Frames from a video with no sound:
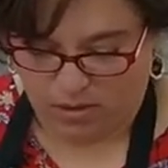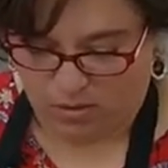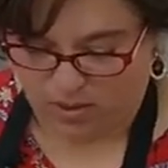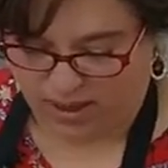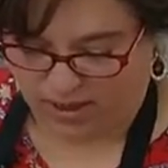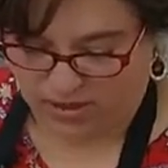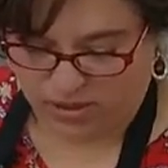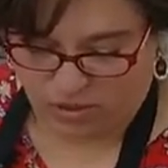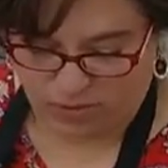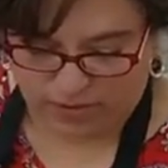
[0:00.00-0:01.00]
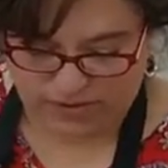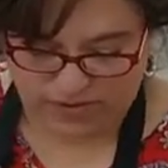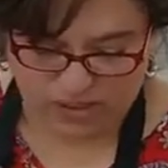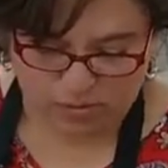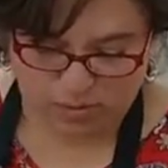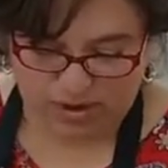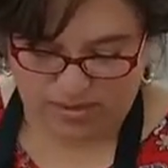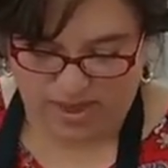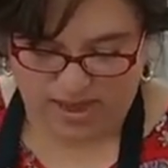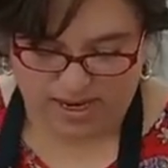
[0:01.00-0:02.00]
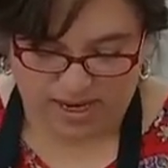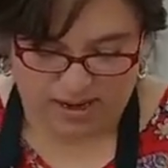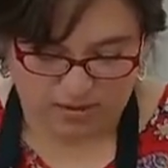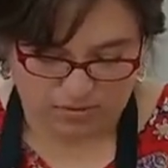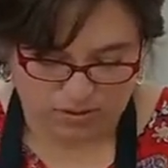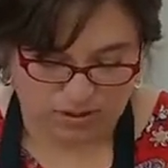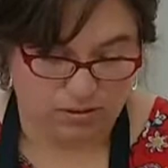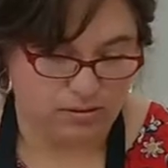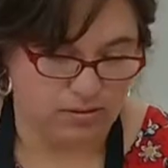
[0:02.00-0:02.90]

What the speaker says: Okay, so we've spread that out.